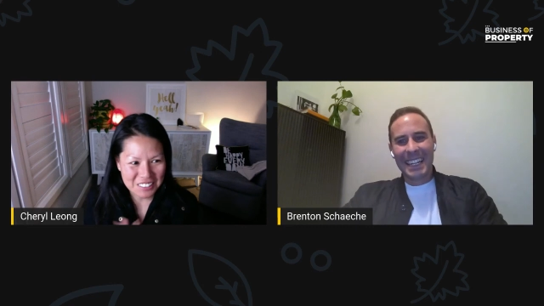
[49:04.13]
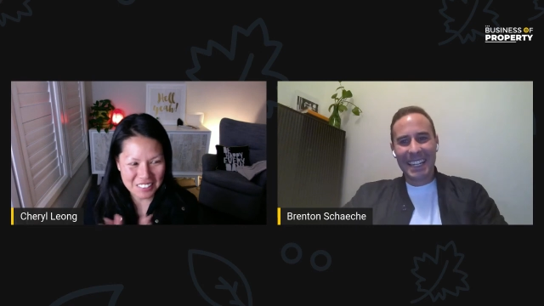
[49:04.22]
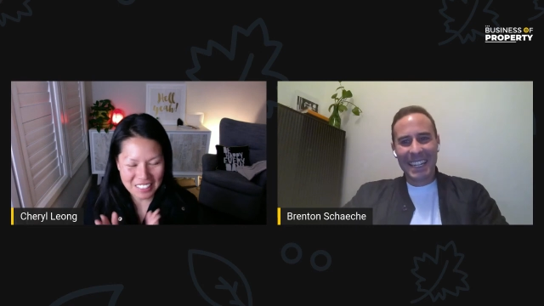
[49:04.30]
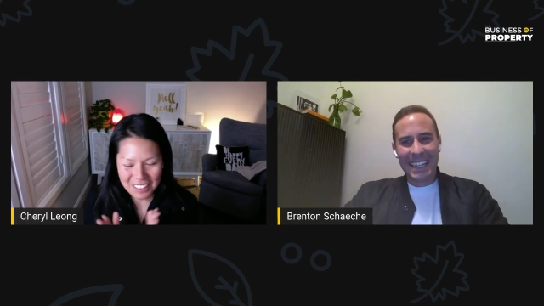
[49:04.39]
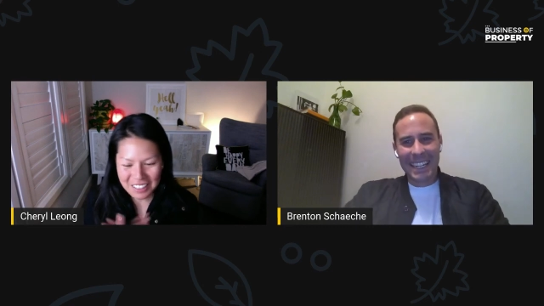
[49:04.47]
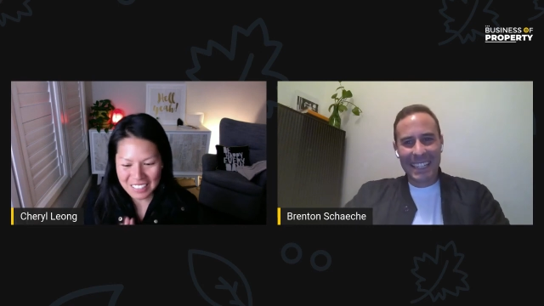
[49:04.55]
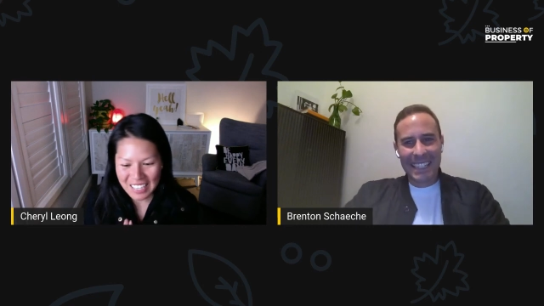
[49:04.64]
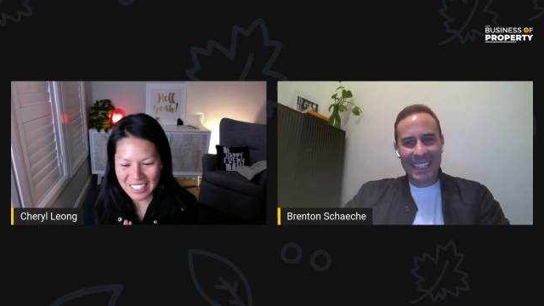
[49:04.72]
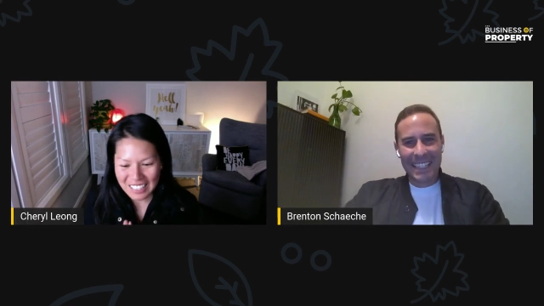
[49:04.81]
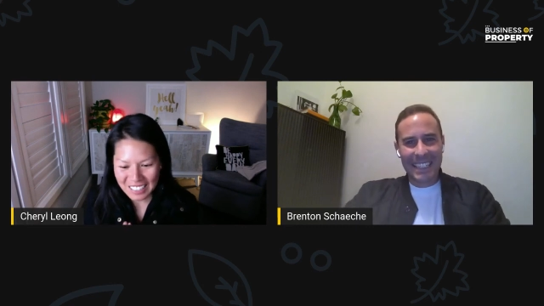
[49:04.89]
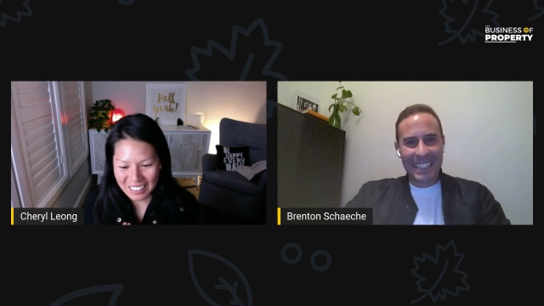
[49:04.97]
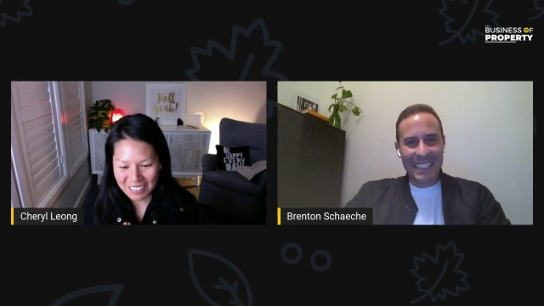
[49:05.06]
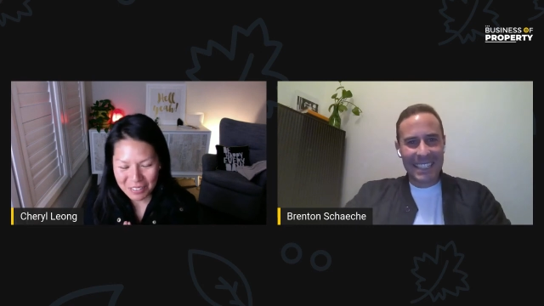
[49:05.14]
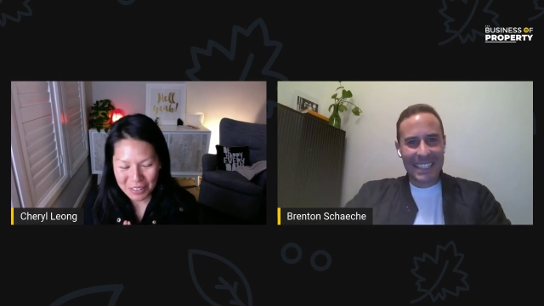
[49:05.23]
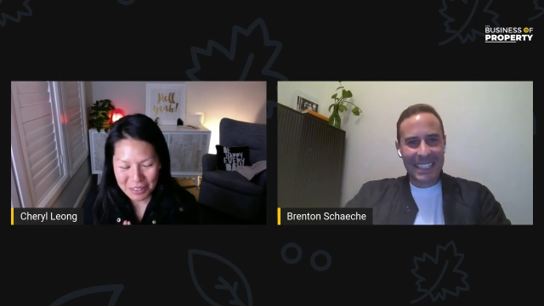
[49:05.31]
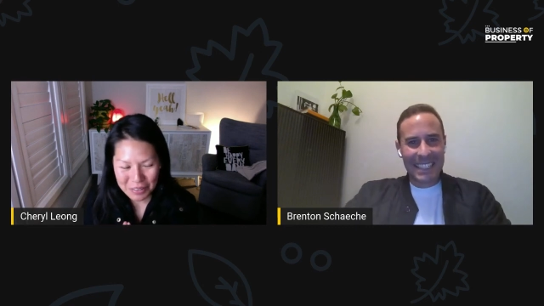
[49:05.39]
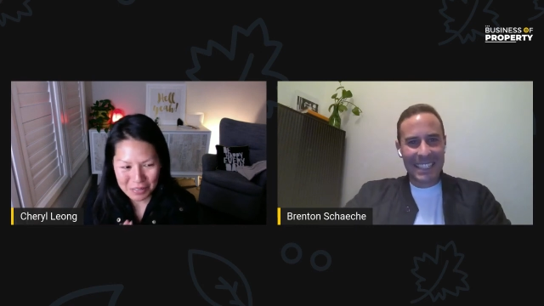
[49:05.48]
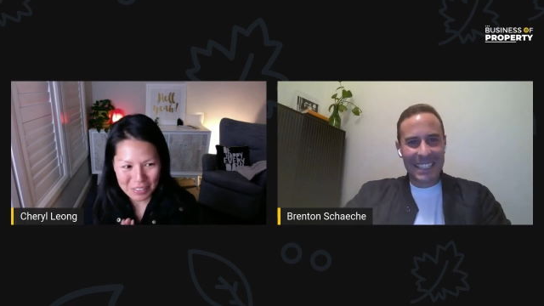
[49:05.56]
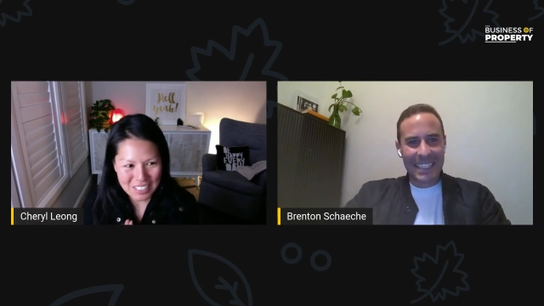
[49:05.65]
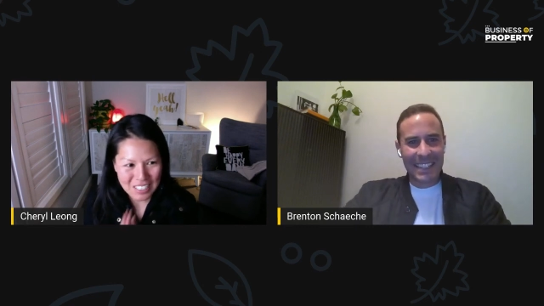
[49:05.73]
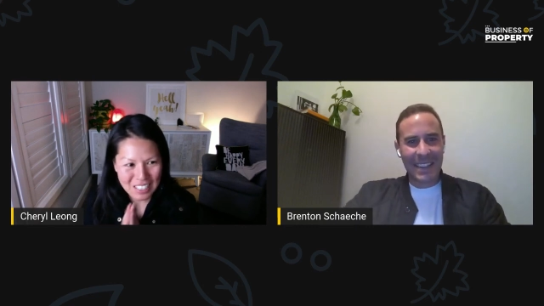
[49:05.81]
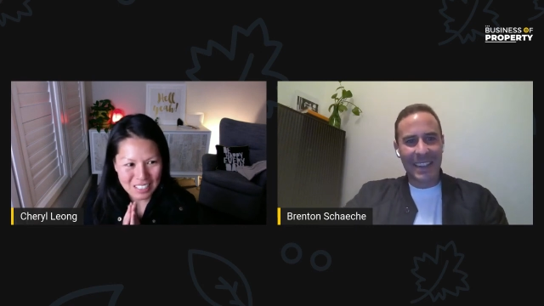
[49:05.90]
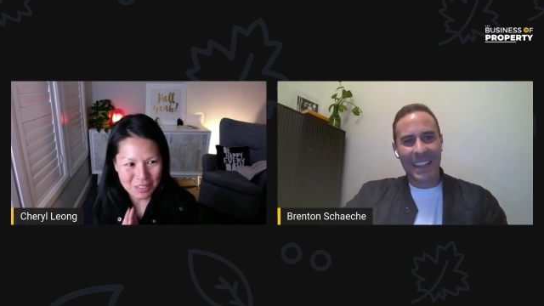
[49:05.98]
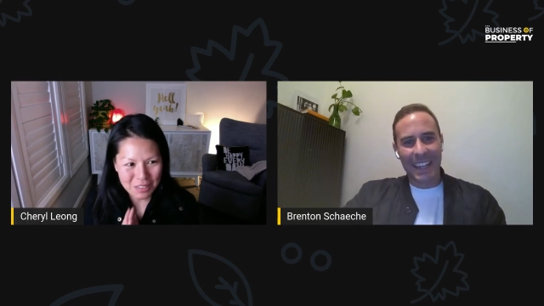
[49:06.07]
Speaker 1: Oh, take care very much.
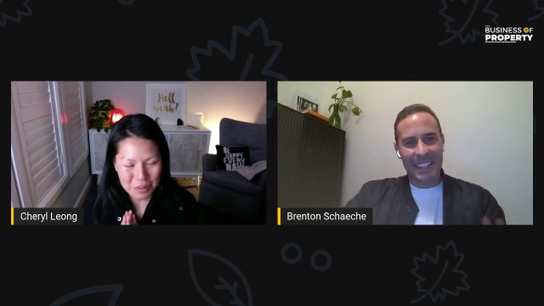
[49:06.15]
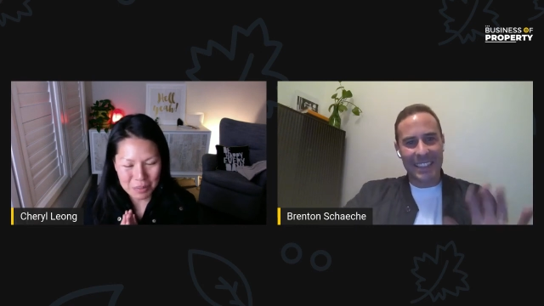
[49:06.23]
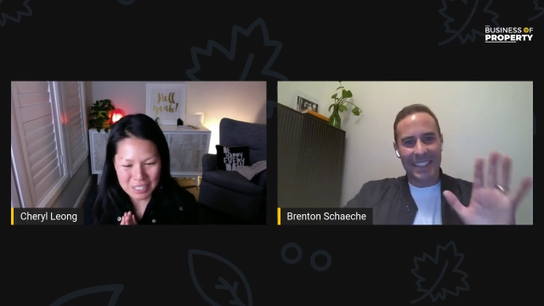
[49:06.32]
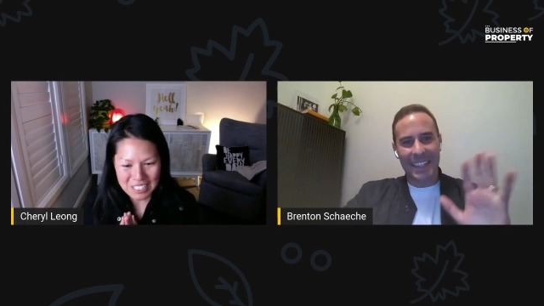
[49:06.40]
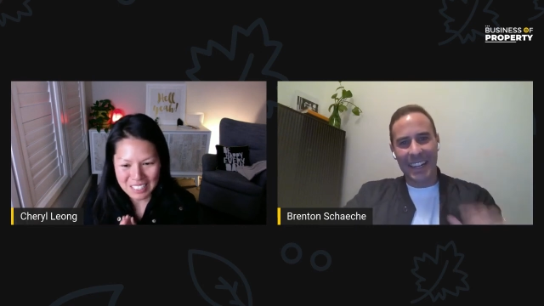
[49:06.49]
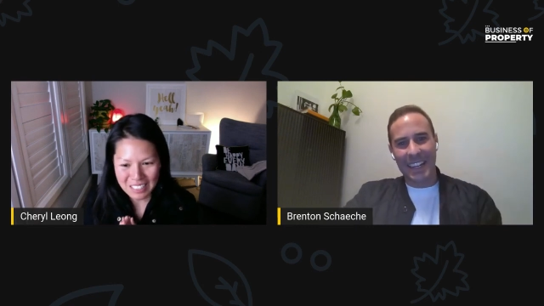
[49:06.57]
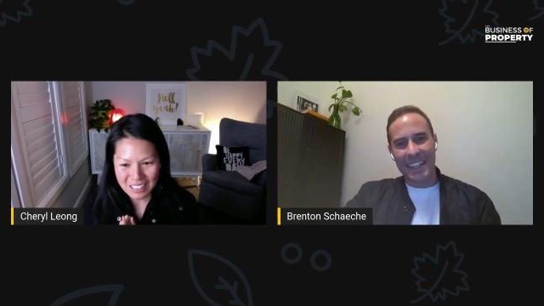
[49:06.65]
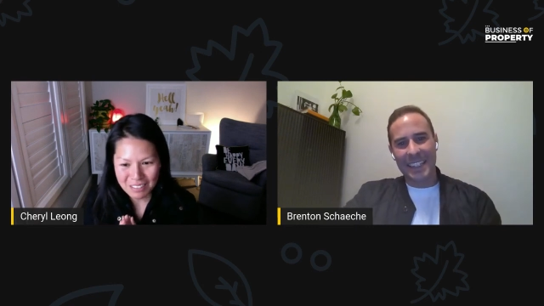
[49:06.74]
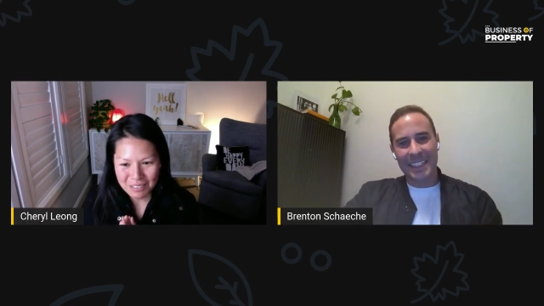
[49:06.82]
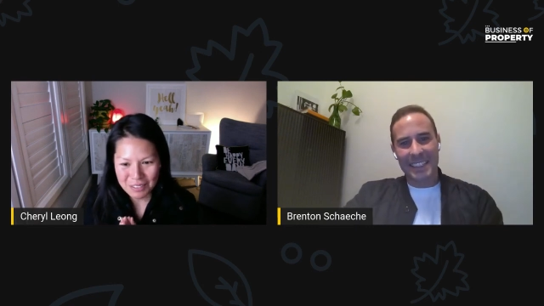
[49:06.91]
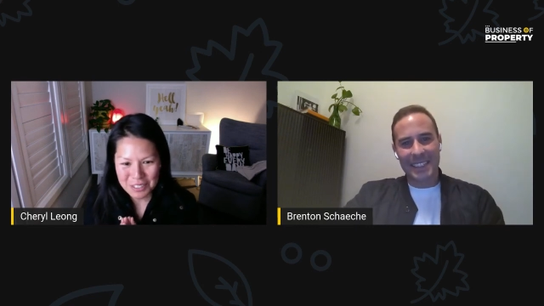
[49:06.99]
Thanks very Thanks, much guys.